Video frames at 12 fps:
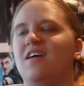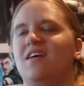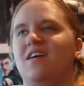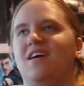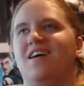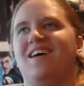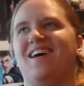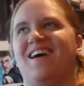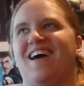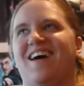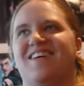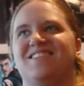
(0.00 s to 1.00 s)

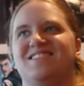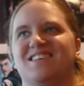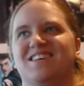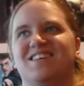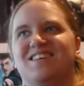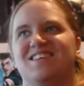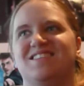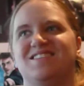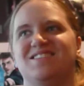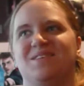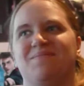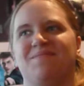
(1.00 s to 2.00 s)
as
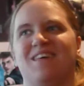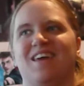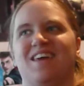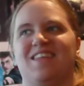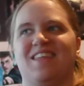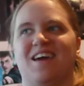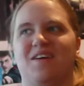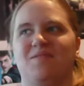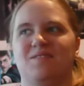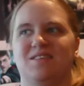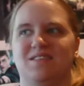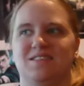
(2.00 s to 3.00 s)
something that
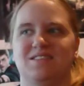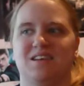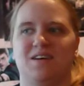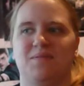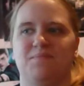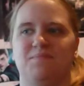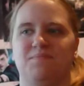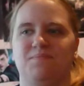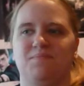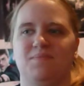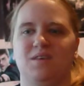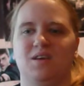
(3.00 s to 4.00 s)
was
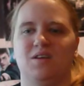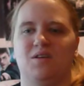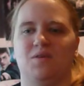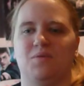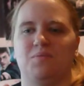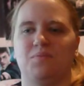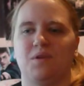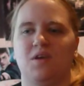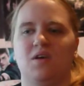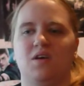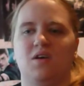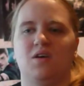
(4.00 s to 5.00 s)
you know,
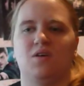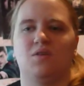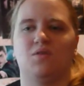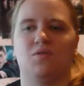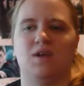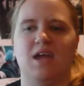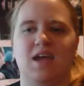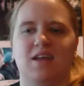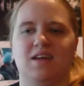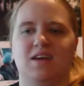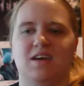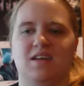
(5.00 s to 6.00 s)

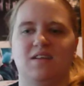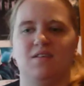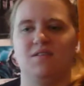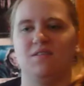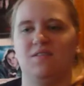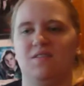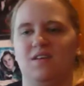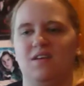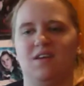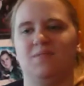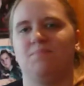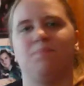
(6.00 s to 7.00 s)
created
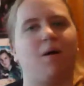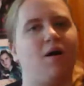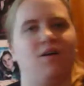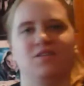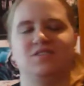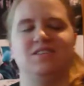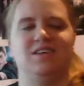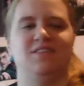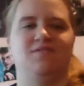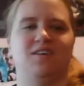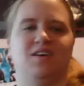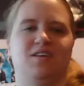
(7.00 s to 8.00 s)
in part
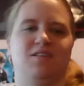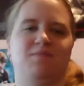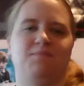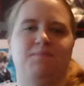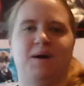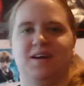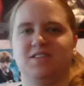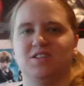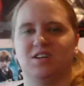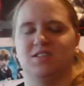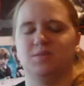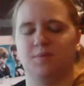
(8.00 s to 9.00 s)
even by
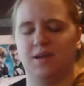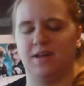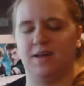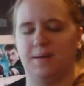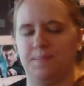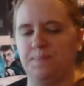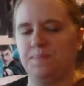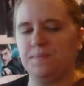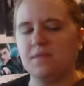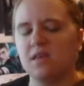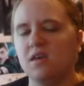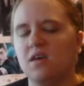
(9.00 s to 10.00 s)
Joss Whedon.
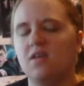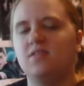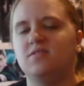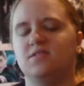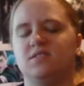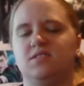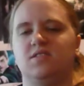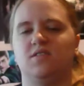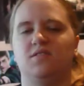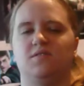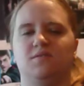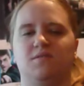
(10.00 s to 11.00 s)

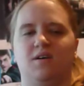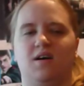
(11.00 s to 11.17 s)
So